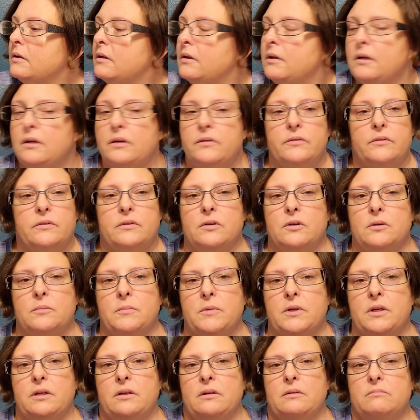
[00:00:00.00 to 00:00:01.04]
He even told
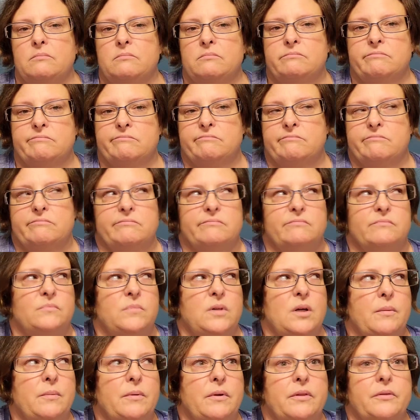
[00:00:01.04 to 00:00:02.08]
me
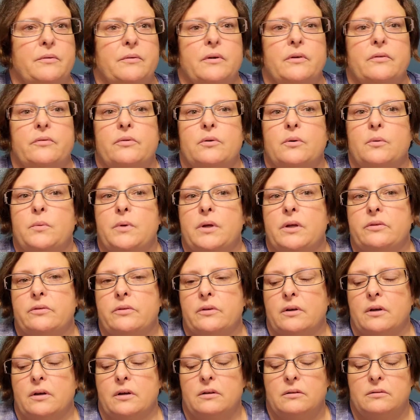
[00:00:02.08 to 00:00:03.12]
probably 3 or 4 weeks
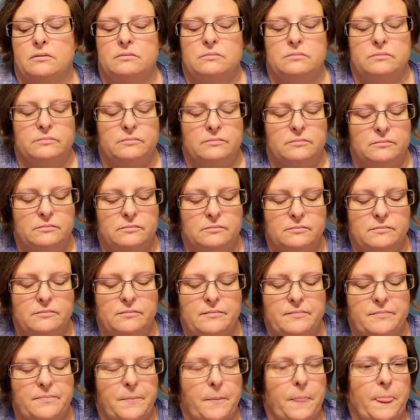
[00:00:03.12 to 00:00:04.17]
ago.
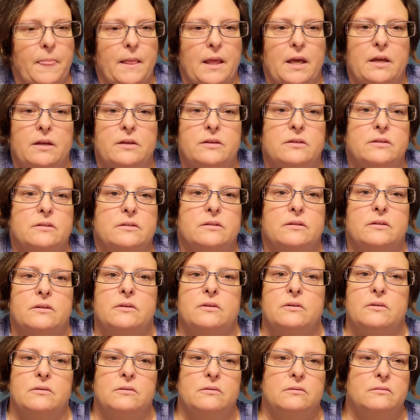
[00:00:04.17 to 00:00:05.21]
He just
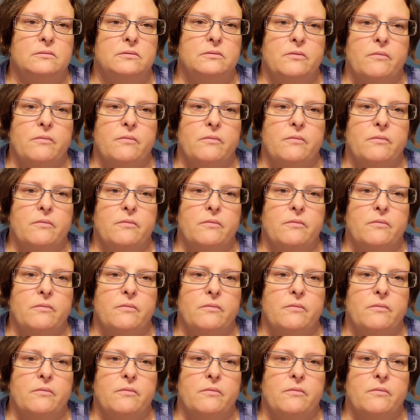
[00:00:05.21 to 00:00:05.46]
knew.